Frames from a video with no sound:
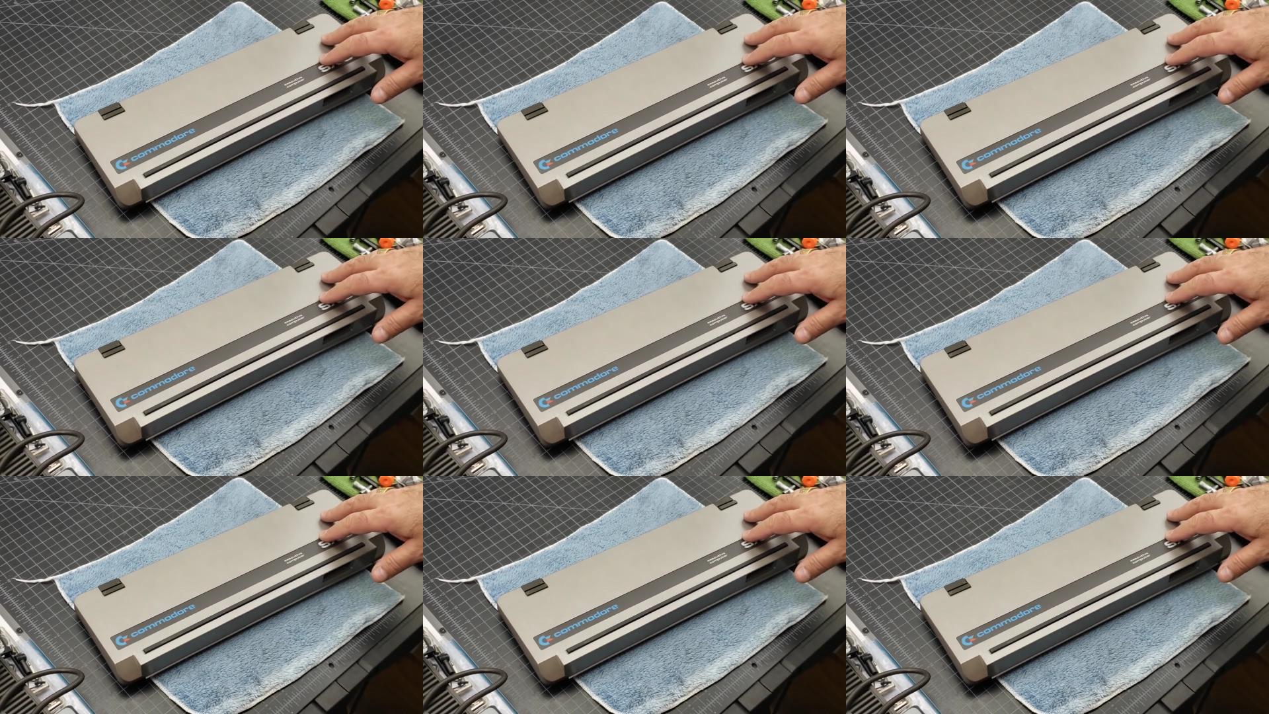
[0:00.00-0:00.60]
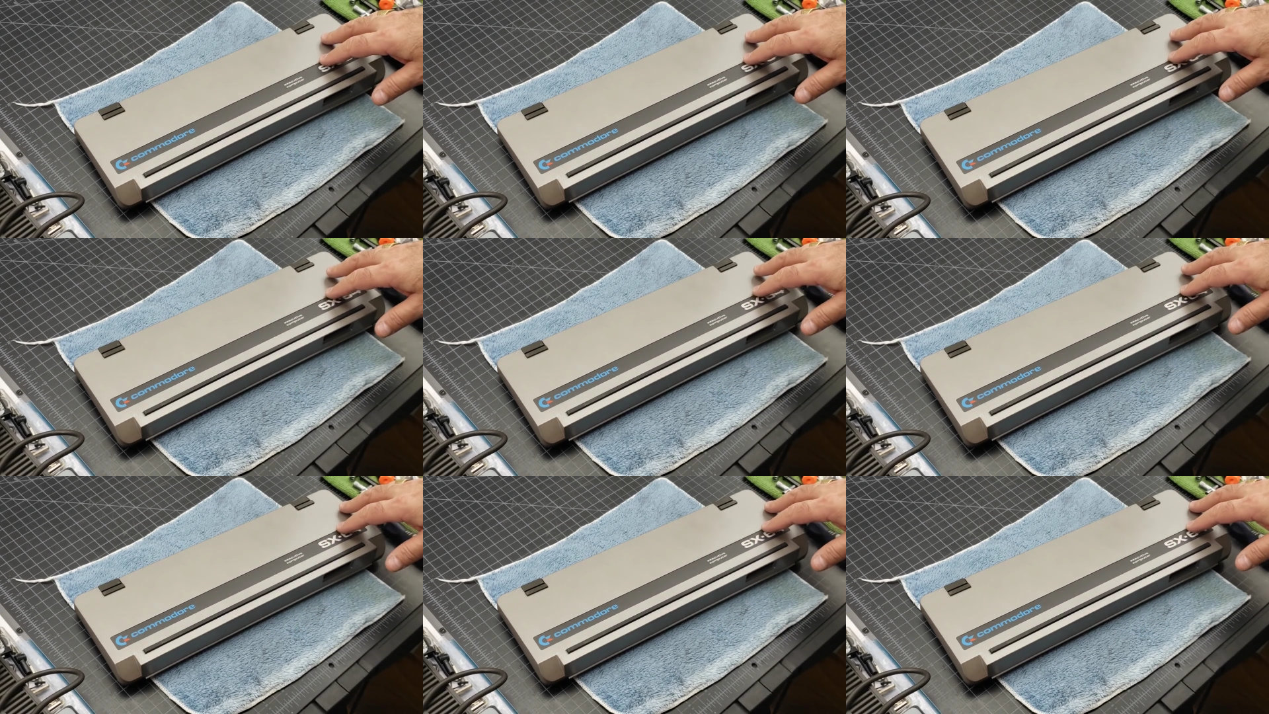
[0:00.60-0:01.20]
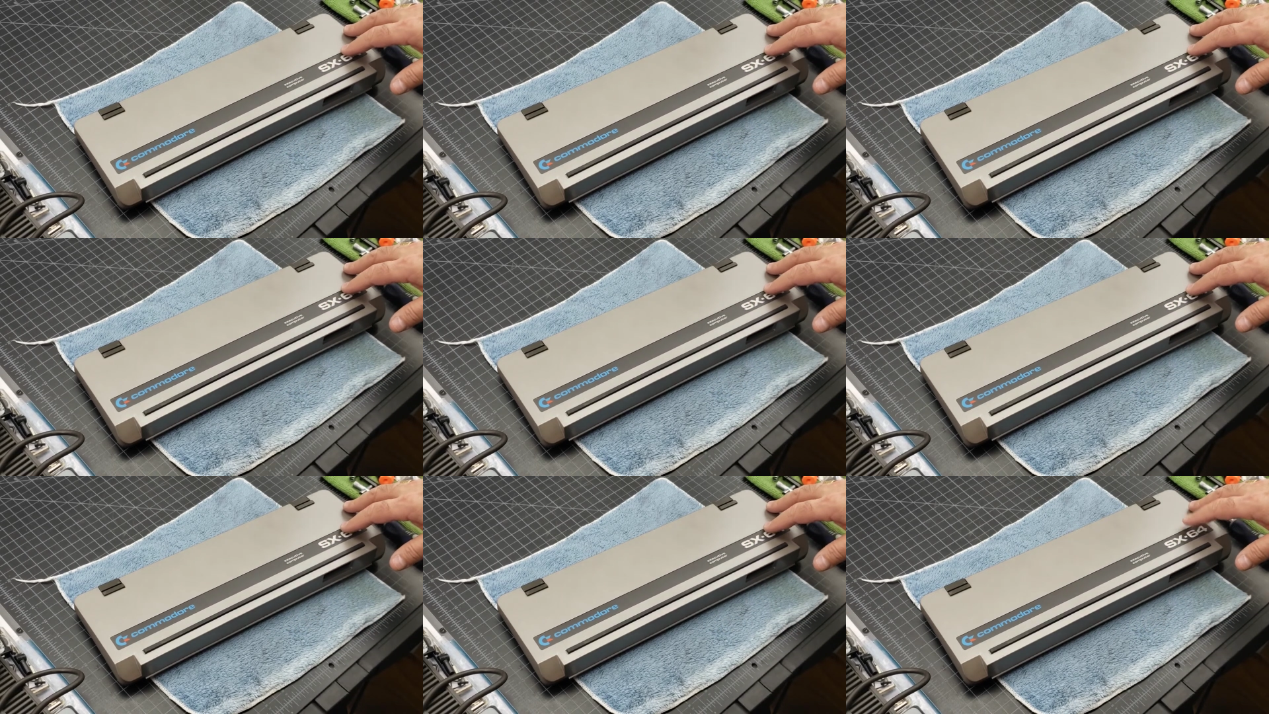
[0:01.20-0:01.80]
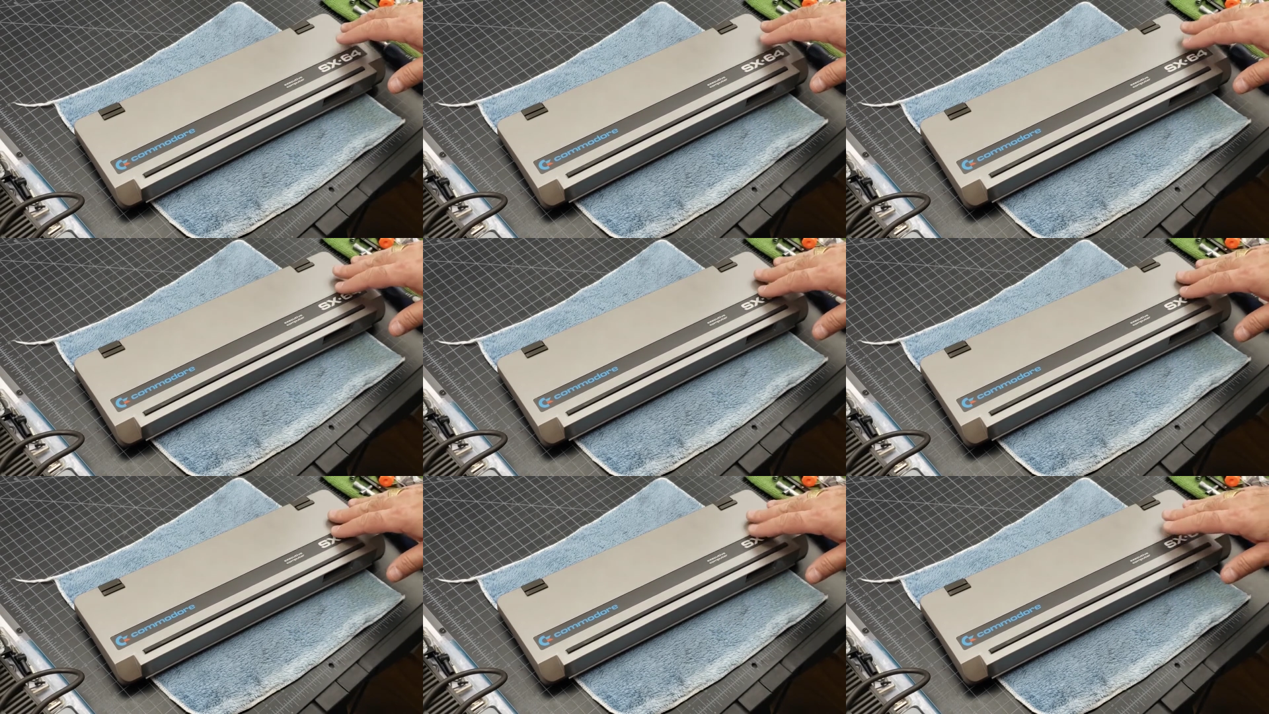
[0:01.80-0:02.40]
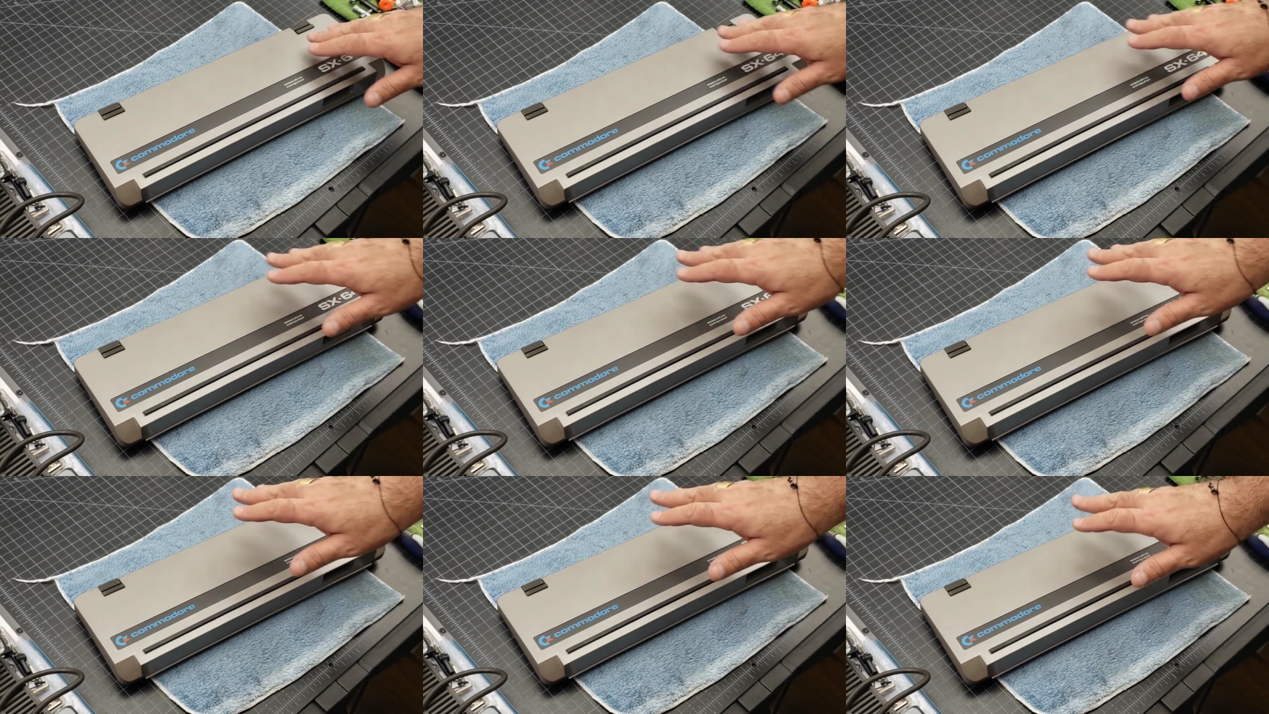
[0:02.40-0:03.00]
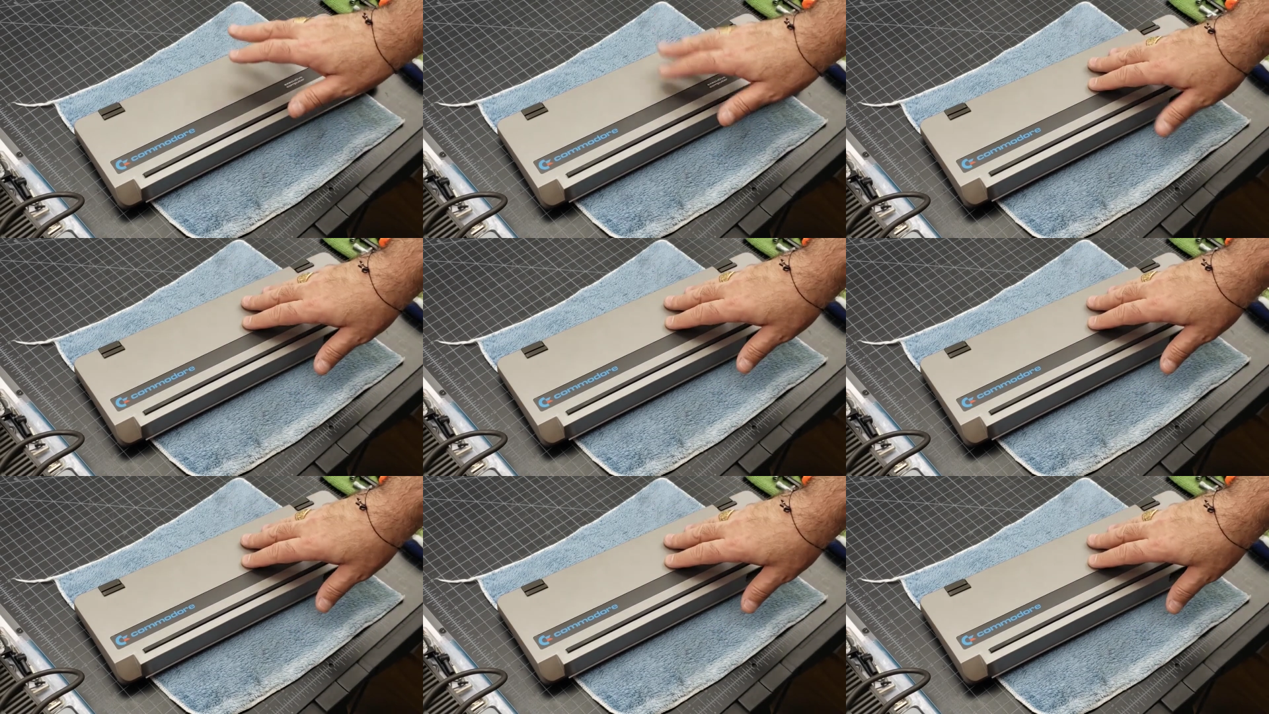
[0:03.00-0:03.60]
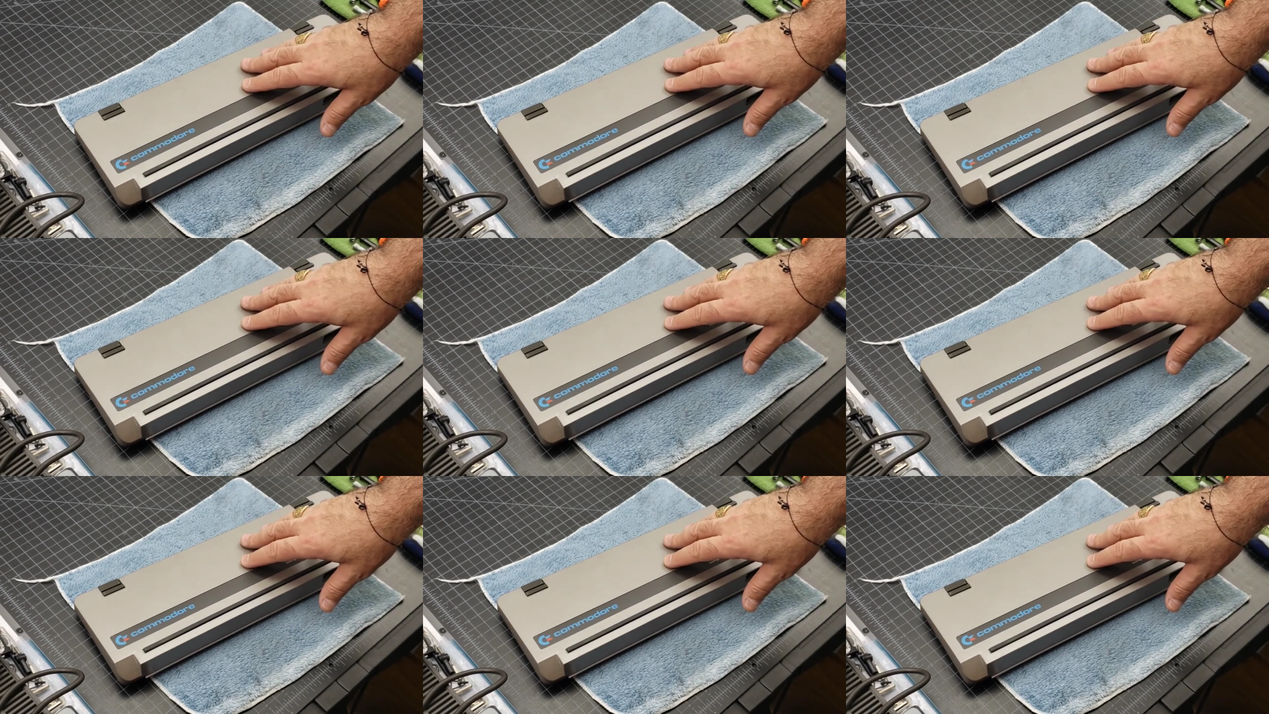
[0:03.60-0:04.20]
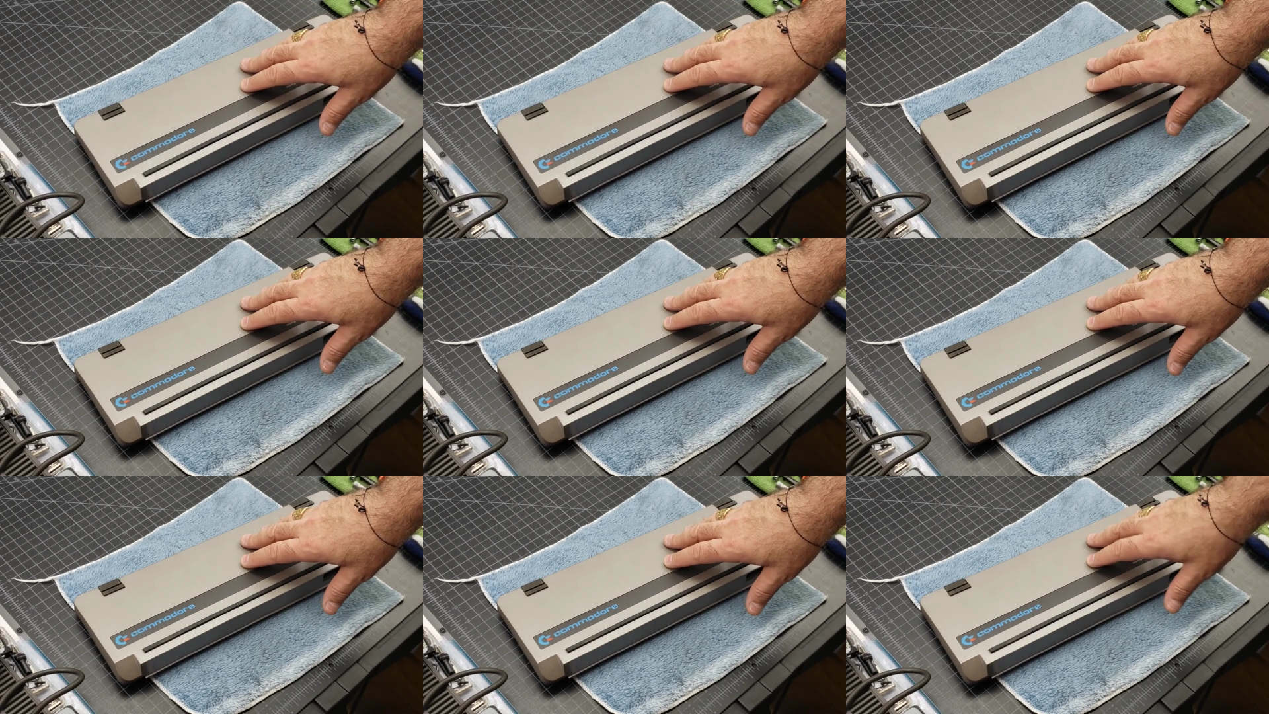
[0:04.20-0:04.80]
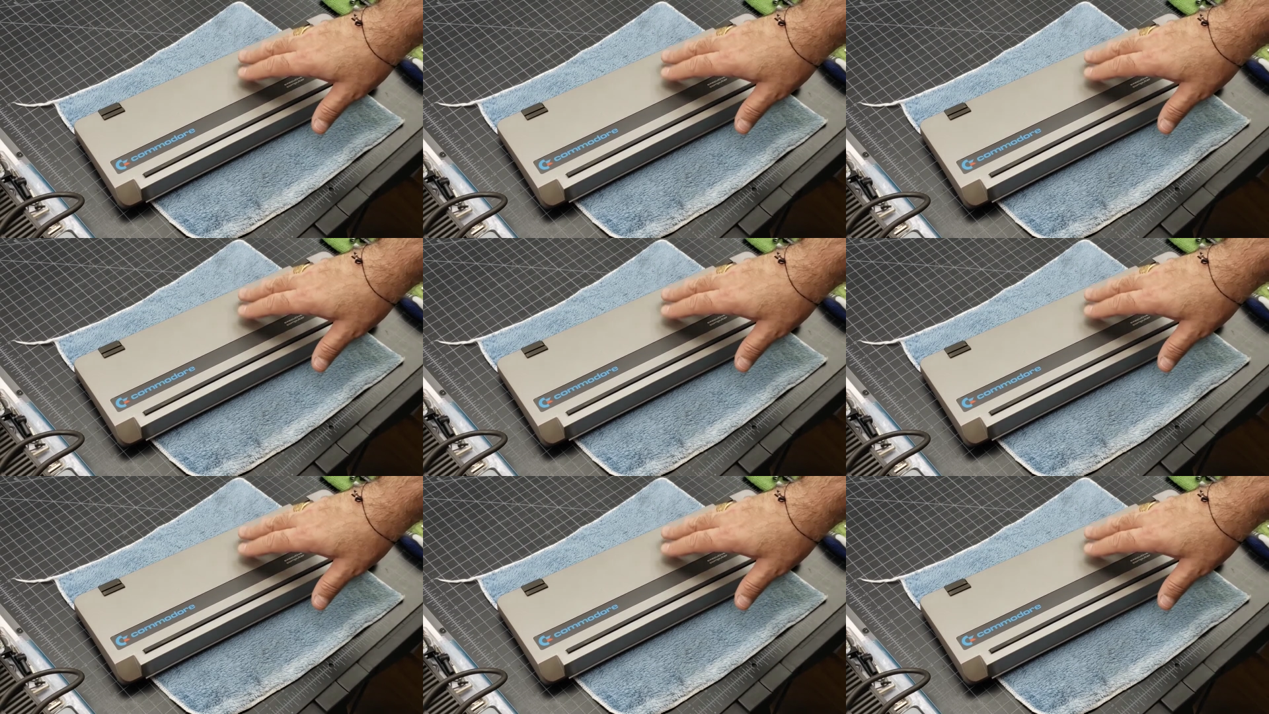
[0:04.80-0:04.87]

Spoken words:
[unreadable: no face in view]